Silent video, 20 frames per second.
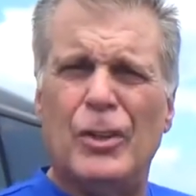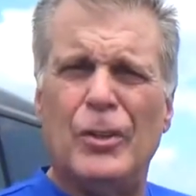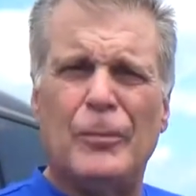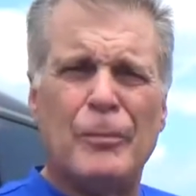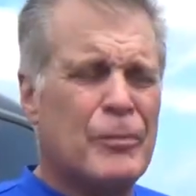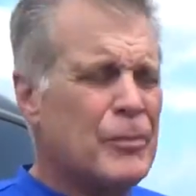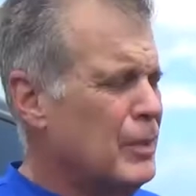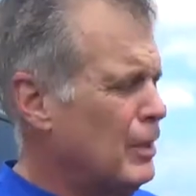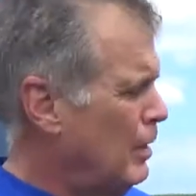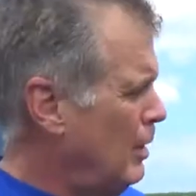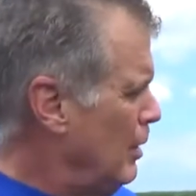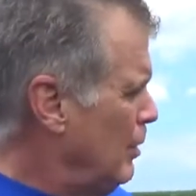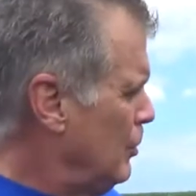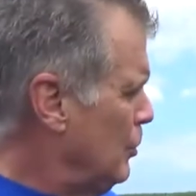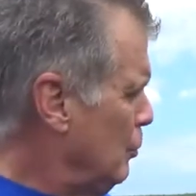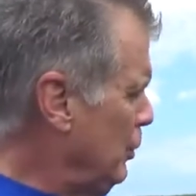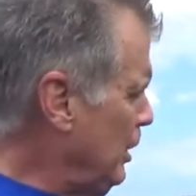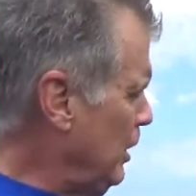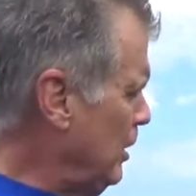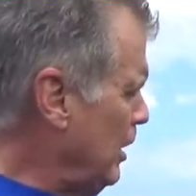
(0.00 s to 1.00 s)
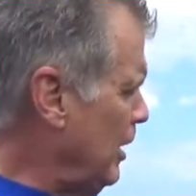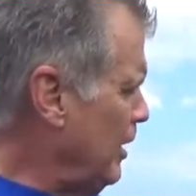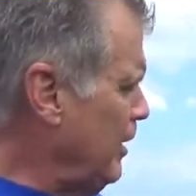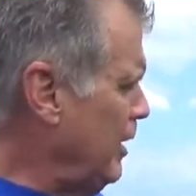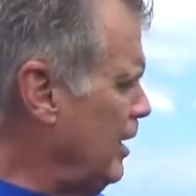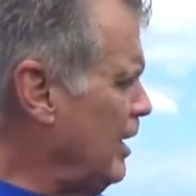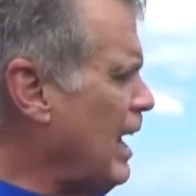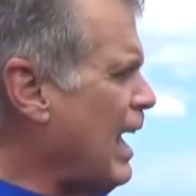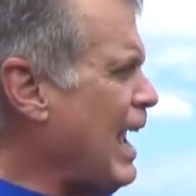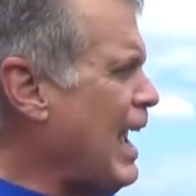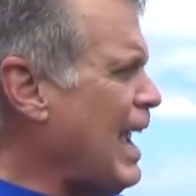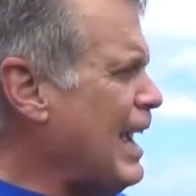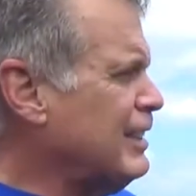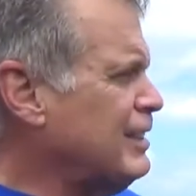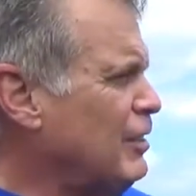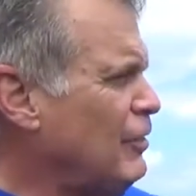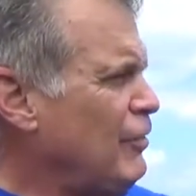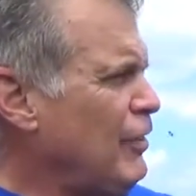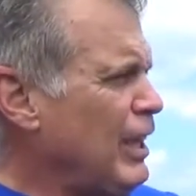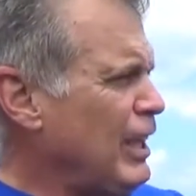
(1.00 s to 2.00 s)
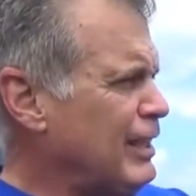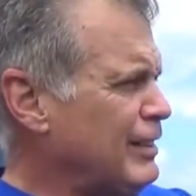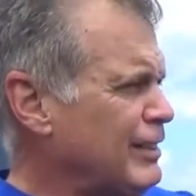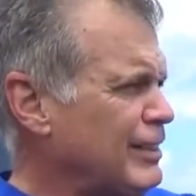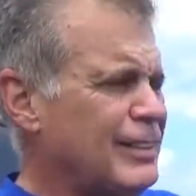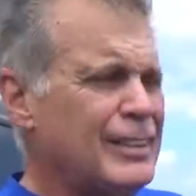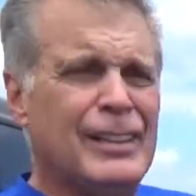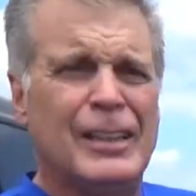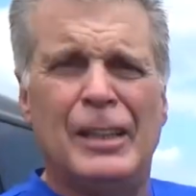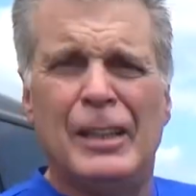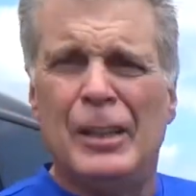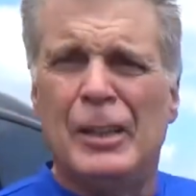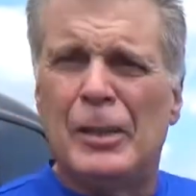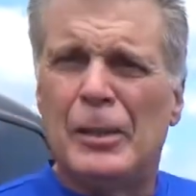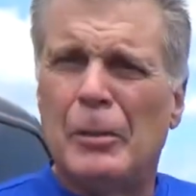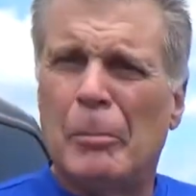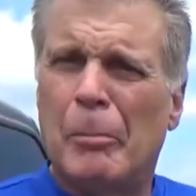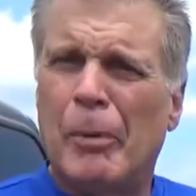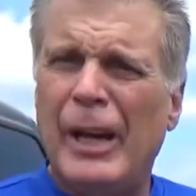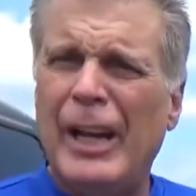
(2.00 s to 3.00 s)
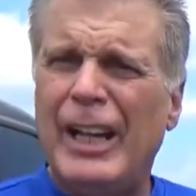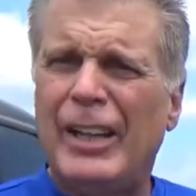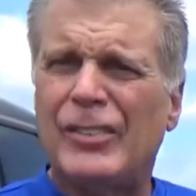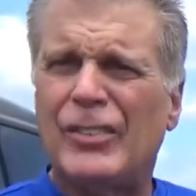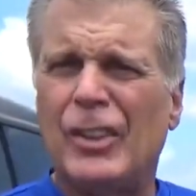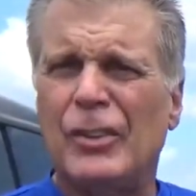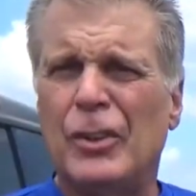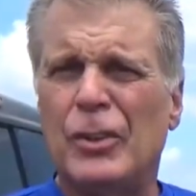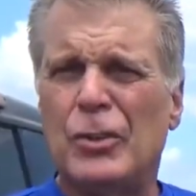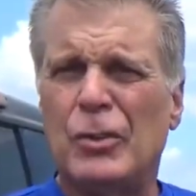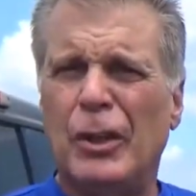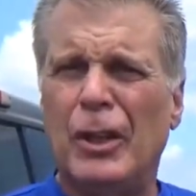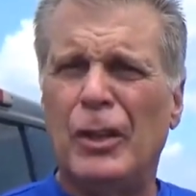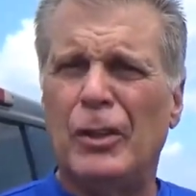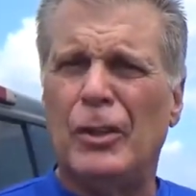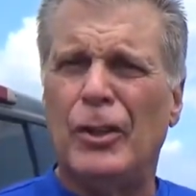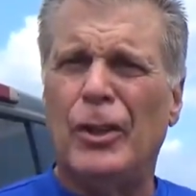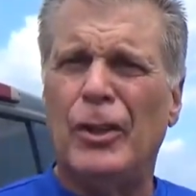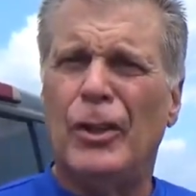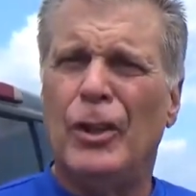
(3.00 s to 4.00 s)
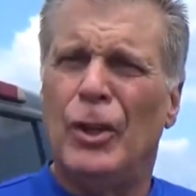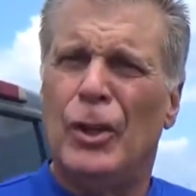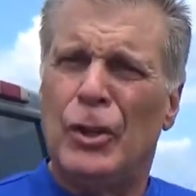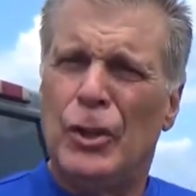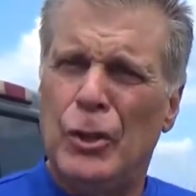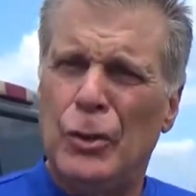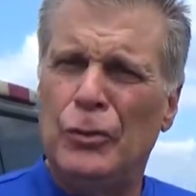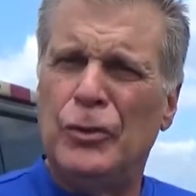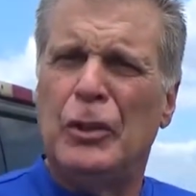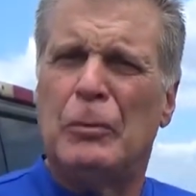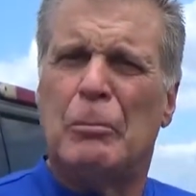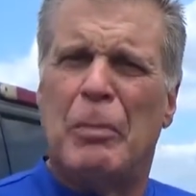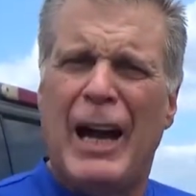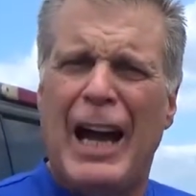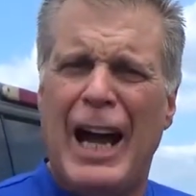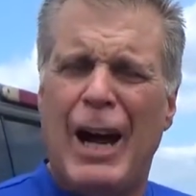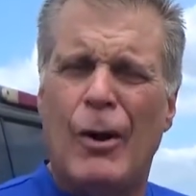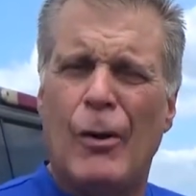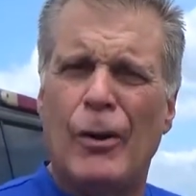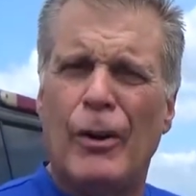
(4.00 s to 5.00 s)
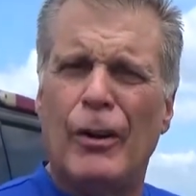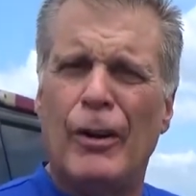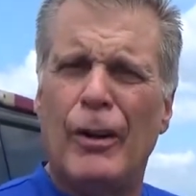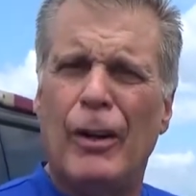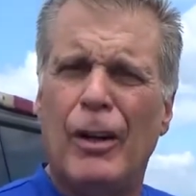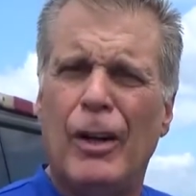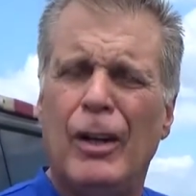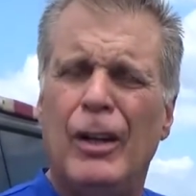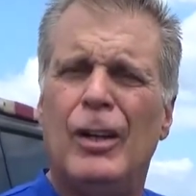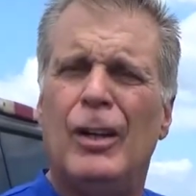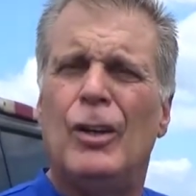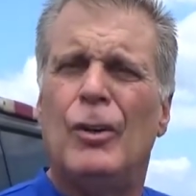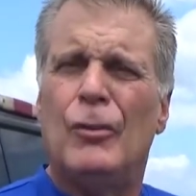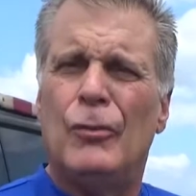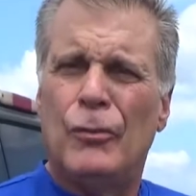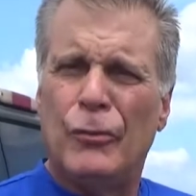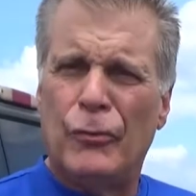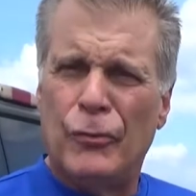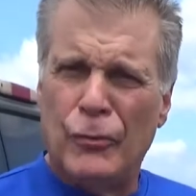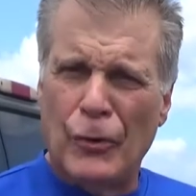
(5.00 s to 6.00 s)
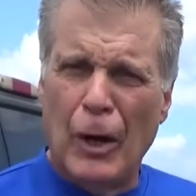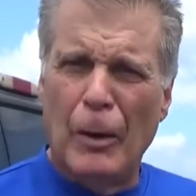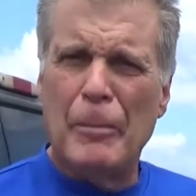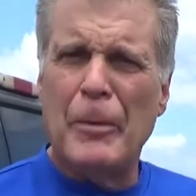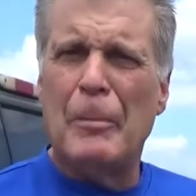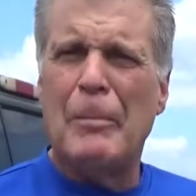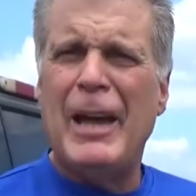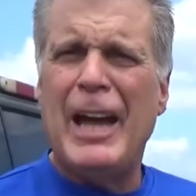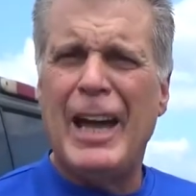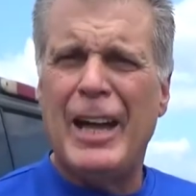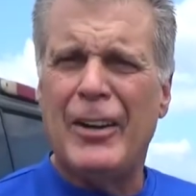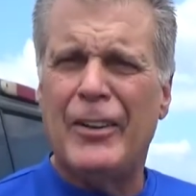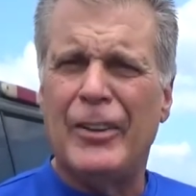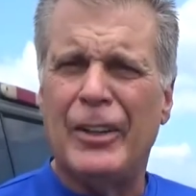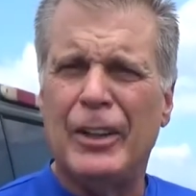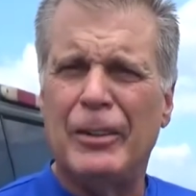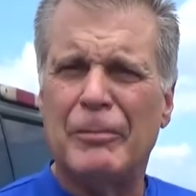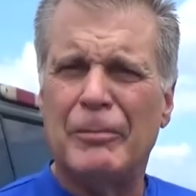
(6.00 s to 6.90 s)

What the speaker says: The relay then activates the brakes on the trailer using power from the battery.